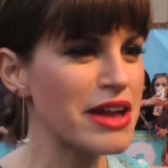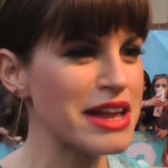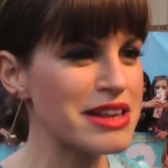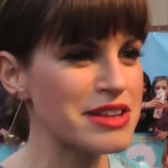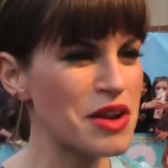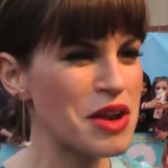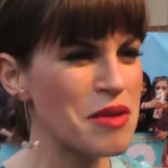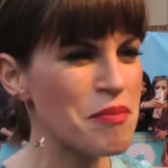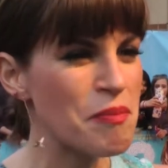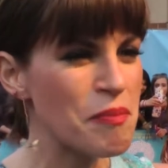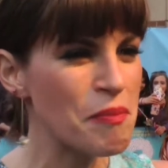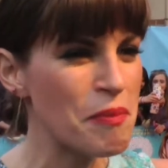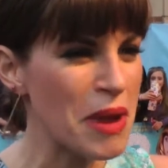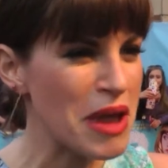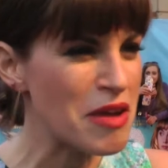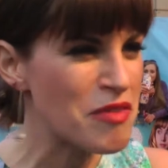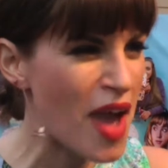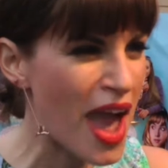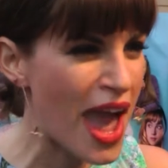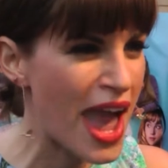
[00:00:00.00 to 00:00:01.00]
It's got a
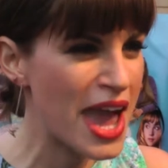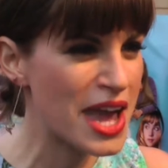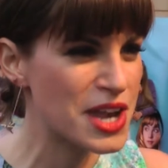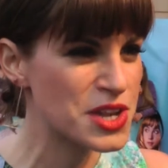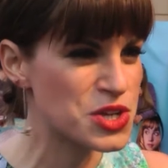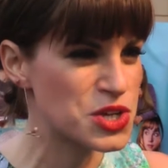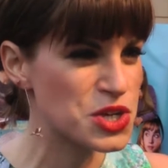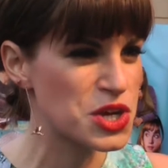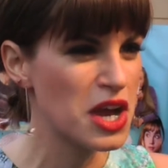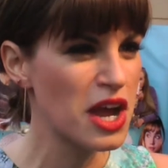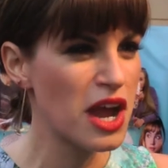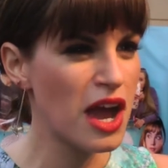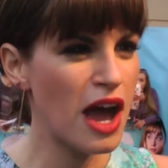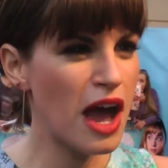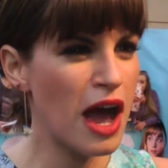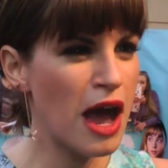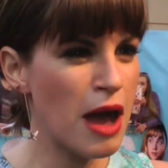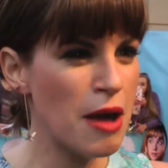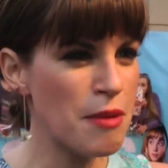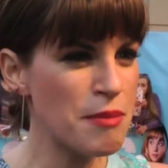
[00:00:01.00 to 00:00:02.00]
bit of edge.
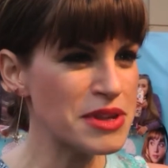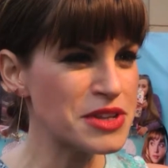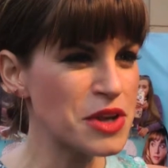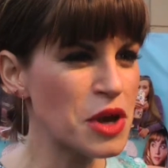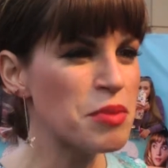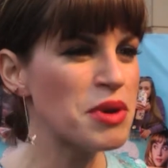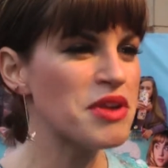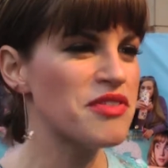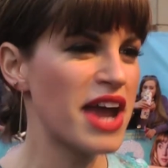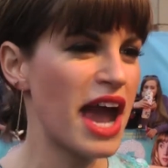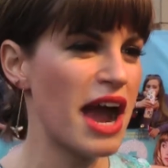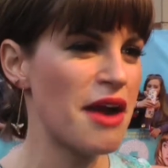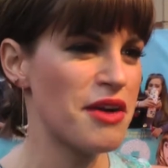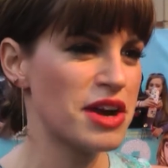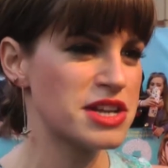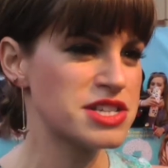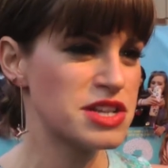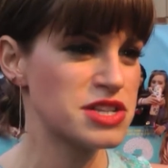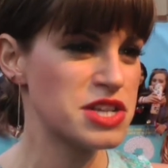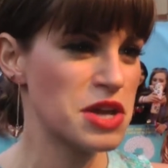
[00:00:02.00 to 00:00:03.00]
Um, it's got a bit of
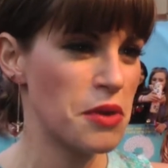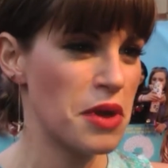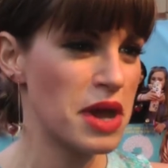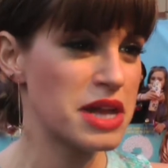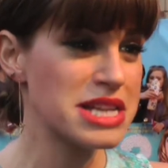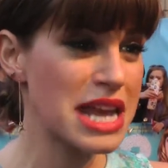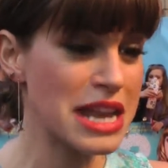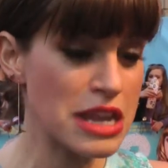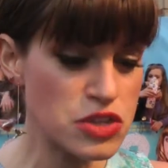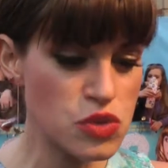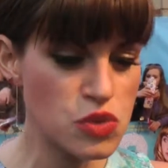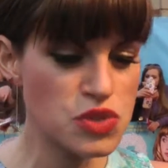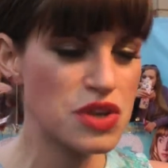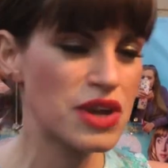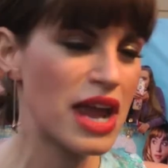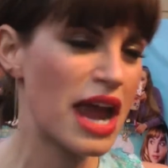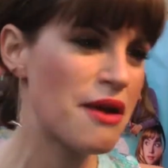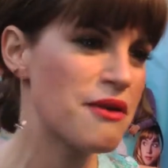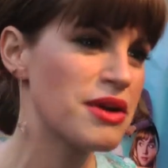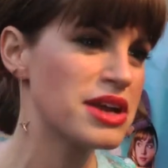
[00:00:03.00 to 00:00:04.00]
character to it, and it's also
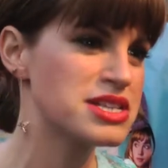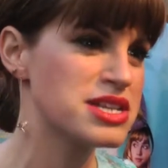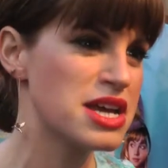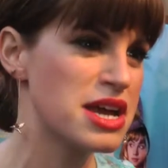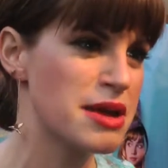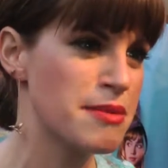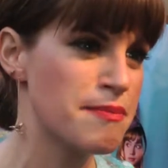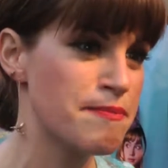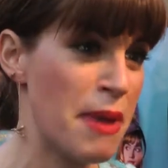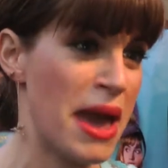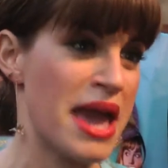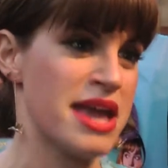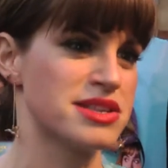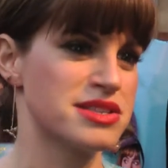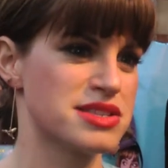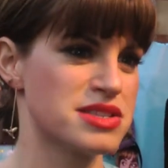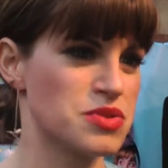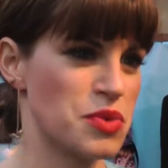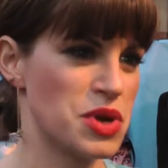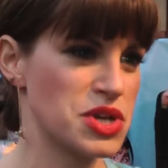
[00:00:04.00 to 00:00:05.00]
character
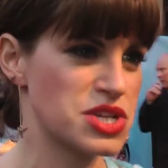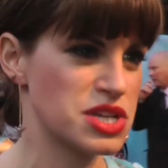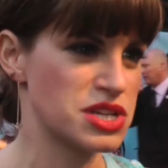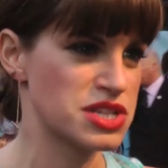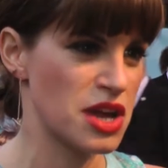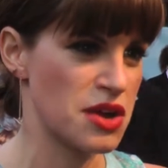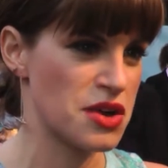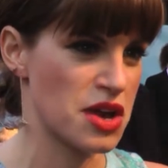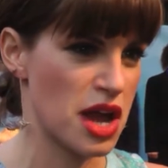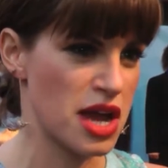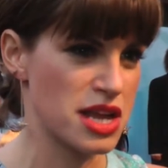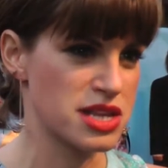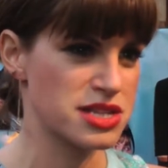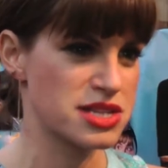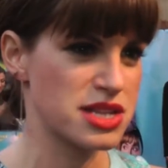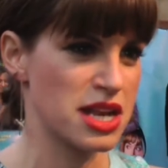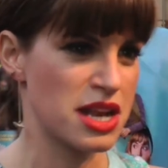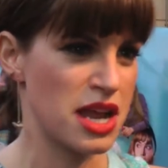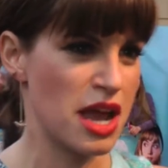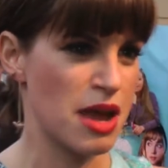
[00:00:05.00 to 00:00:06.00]
based, which is so
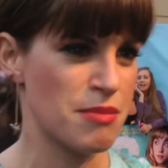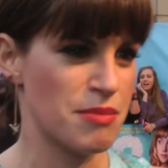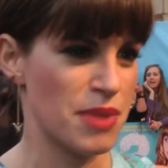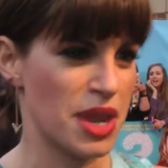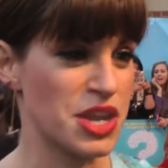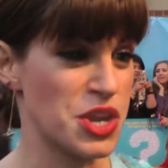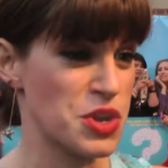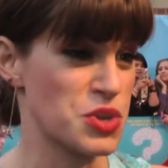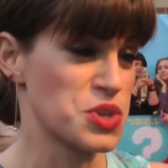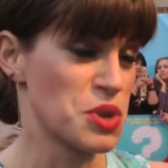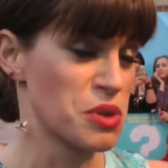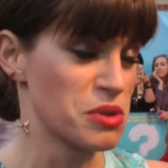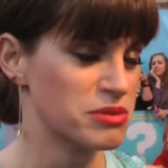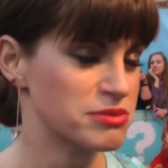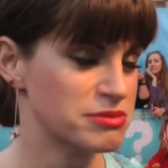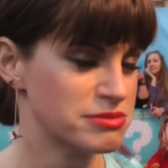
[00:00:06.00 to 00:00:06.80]
nice and um, unusual.